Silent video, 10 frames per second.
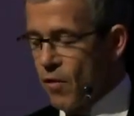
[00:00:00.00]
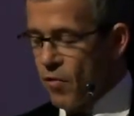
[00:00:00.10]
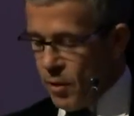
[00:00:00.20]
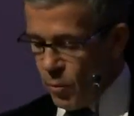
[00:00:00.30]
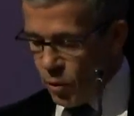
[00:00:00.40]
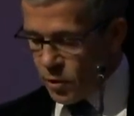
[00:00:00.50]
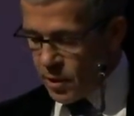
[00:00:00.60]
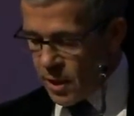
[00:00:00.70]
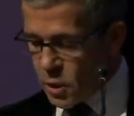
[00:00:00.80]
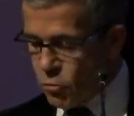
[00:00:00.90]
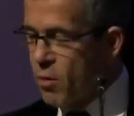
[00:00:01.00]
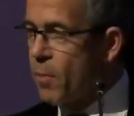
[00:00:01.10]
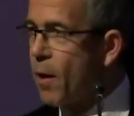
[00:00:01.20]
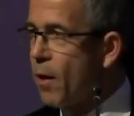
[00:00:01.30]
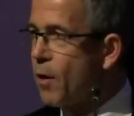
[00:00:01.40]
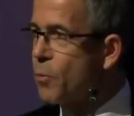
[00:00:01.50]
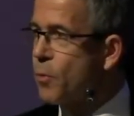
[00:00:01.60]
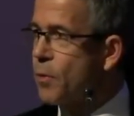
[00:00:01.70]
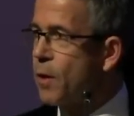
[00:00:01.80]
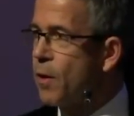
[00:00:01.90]
who've been working extremely hard,
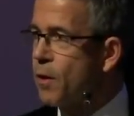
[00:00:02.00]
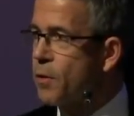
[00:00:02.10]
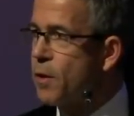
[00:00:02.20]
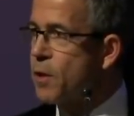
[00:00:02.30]
put their heart and their